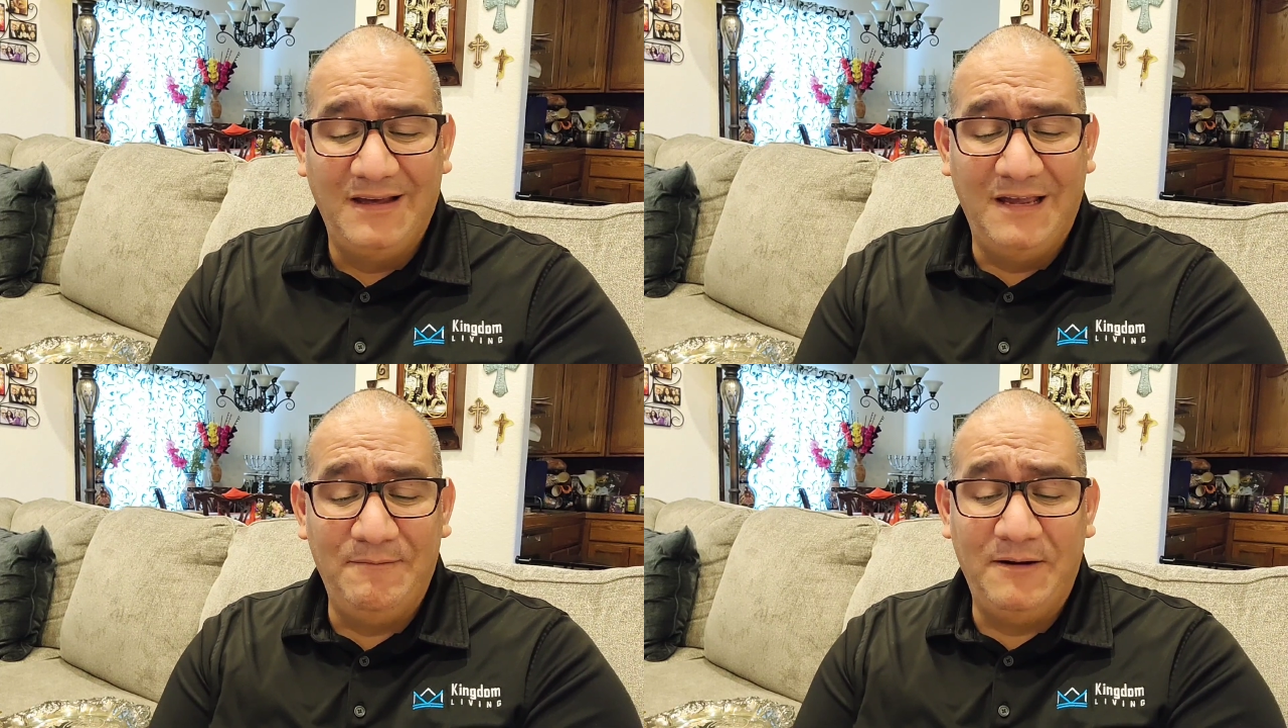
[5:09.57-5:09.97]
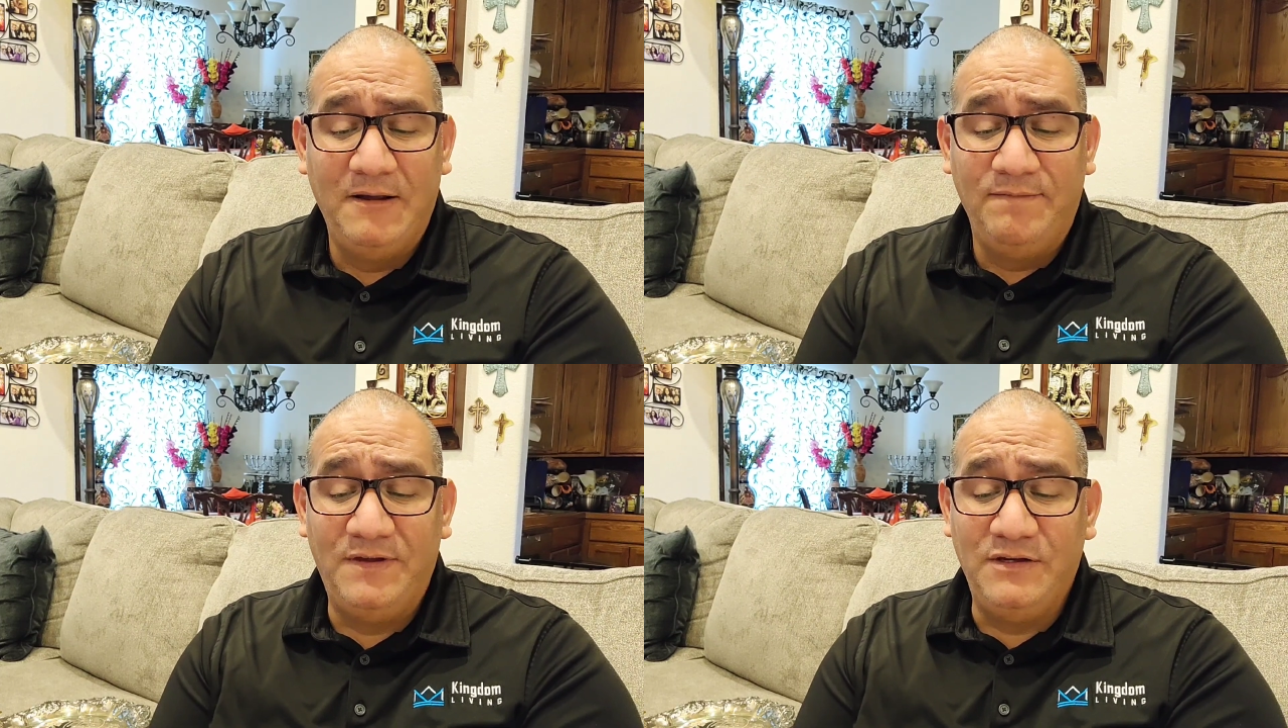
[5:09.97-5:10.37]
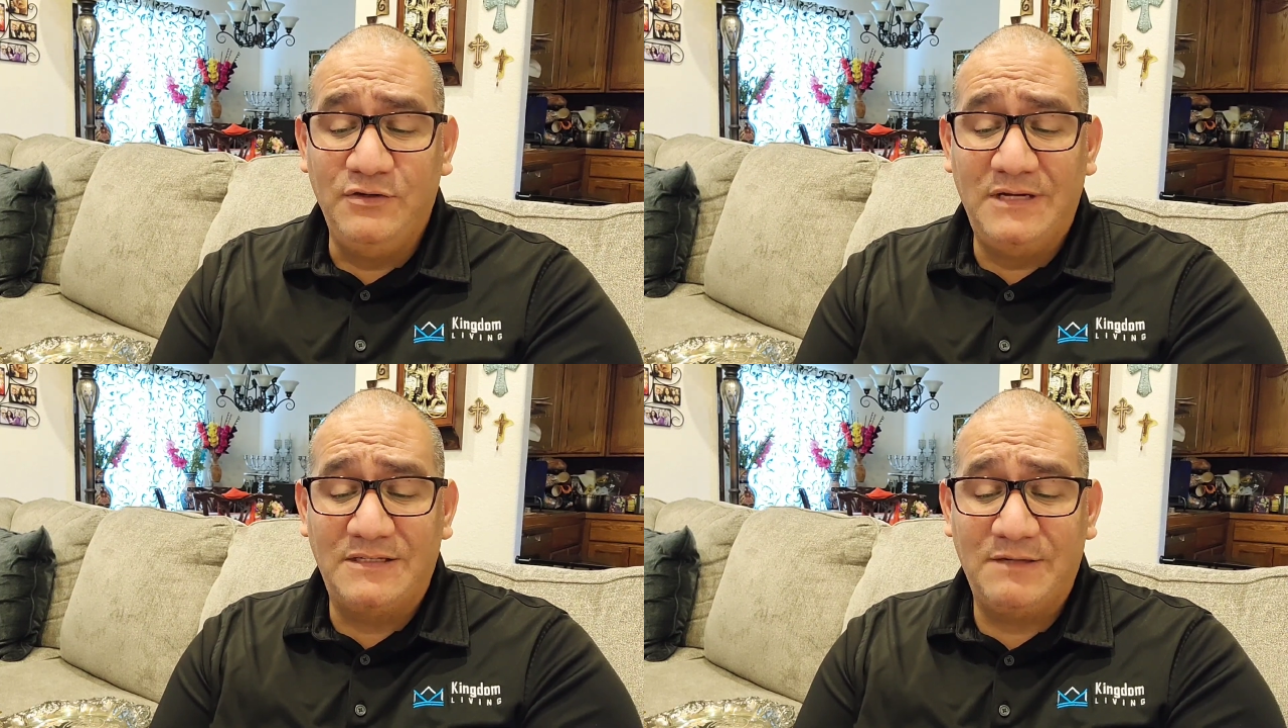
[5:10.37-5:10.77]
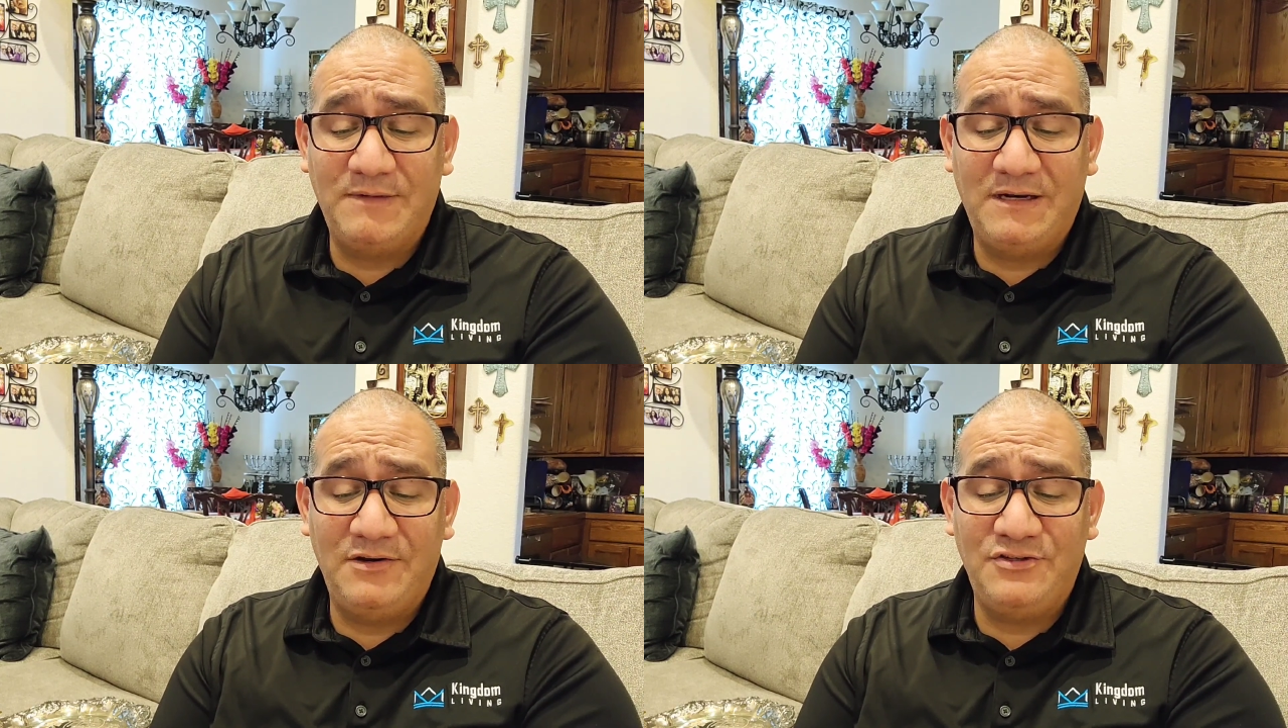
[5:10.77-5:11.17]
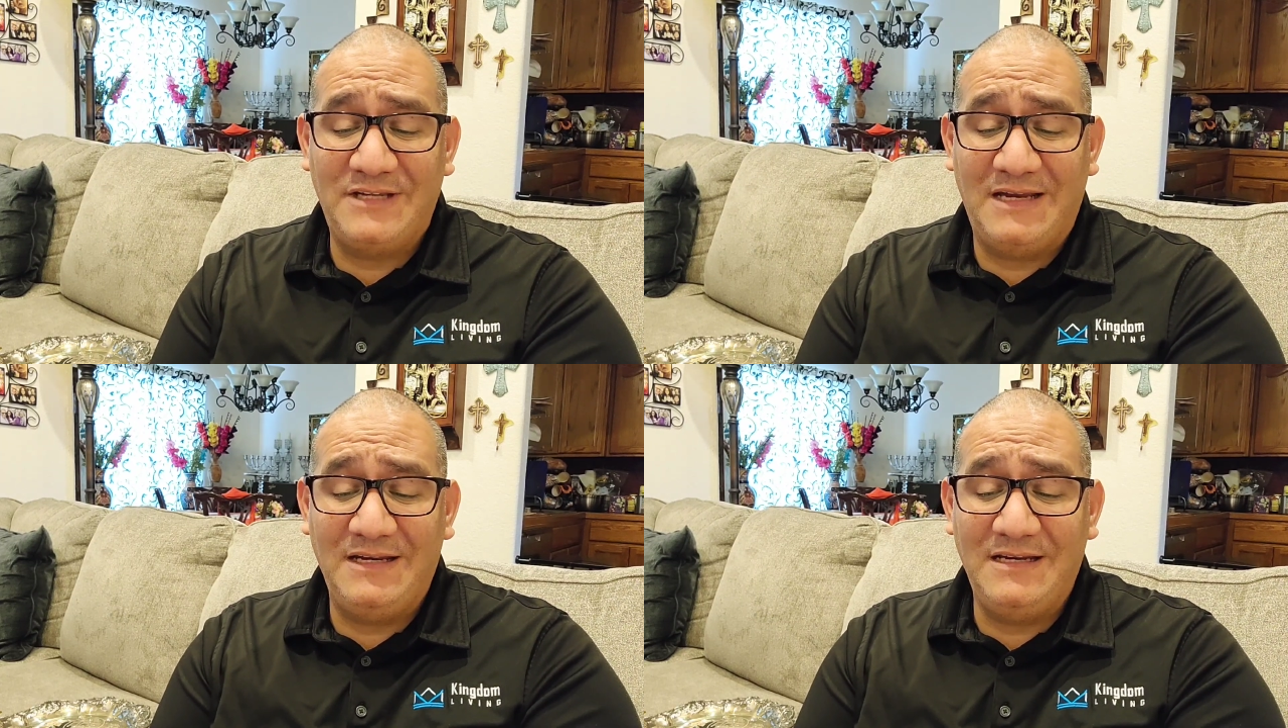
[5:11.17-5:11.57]
Amen. The New Testament
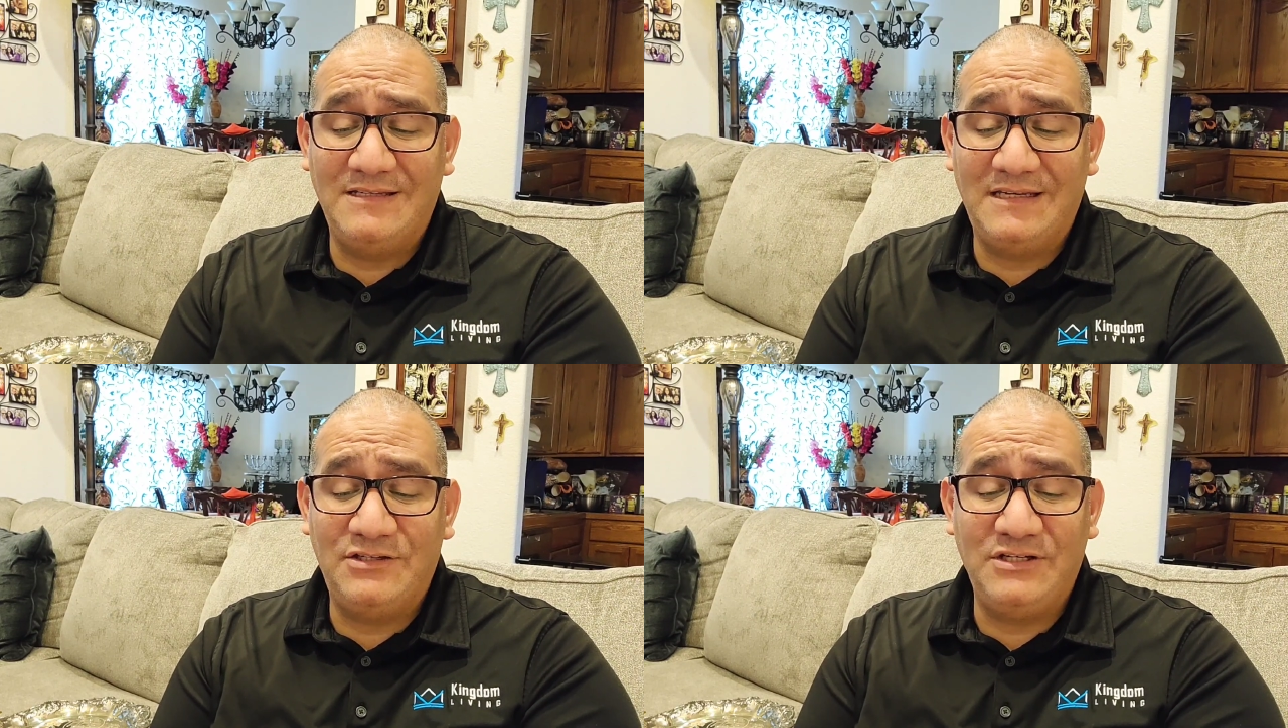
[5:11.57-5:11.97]
understanding is that